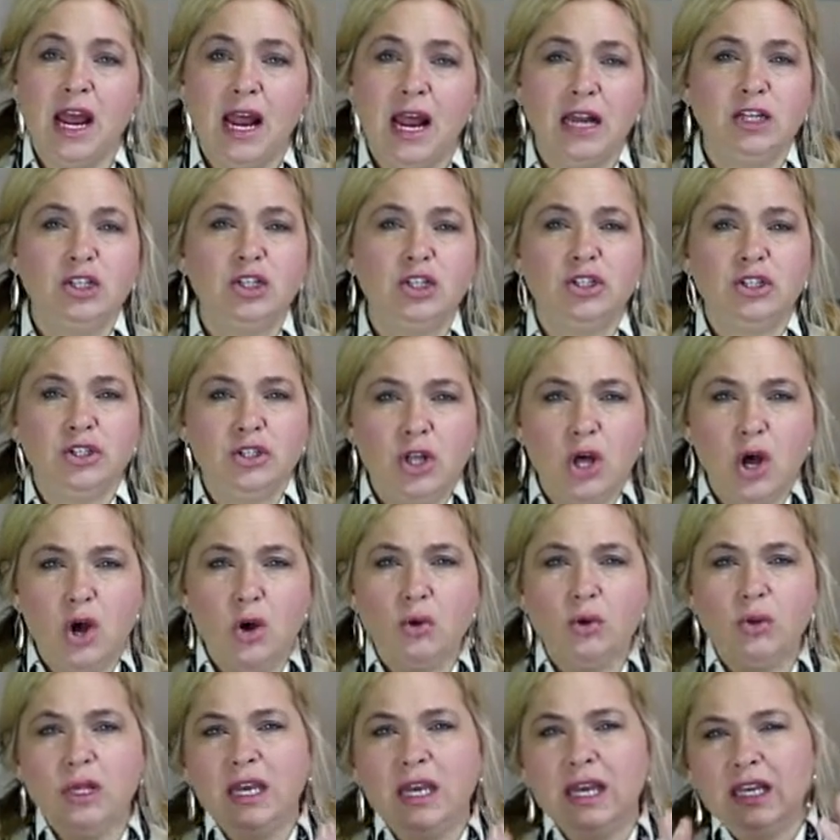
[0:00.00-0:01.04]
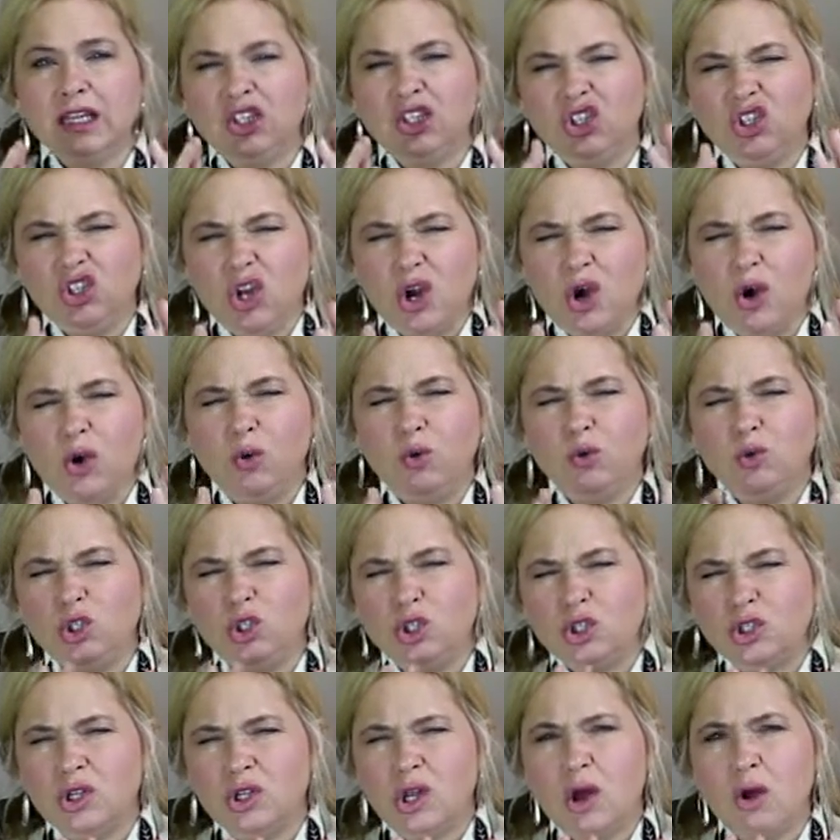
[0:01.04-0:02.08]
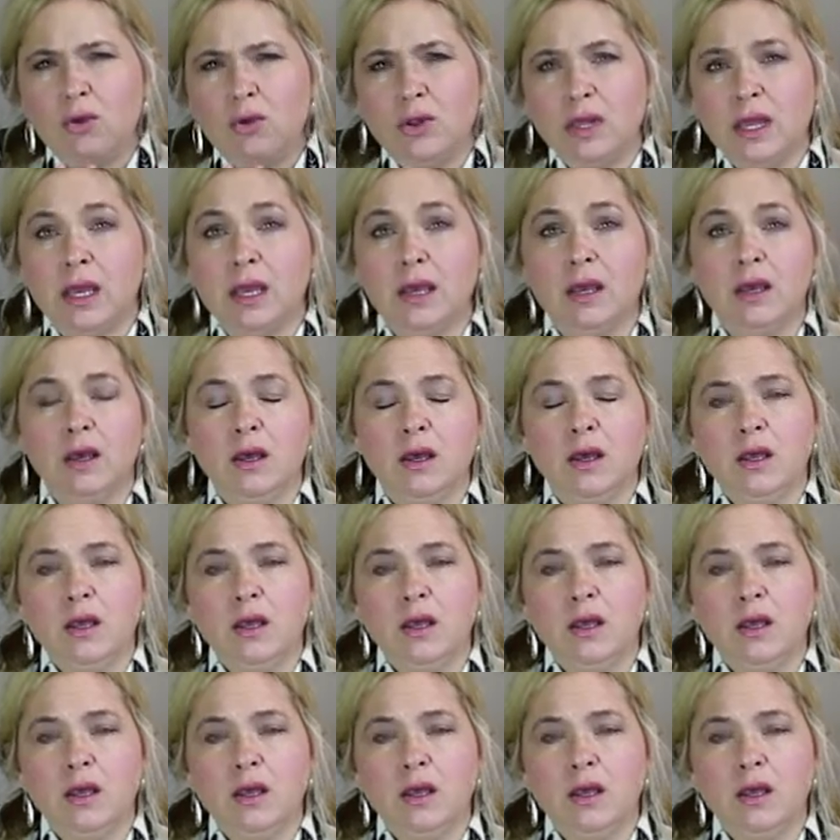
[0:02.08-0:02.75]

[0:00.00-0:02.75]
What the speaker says: And slowly, so slowly,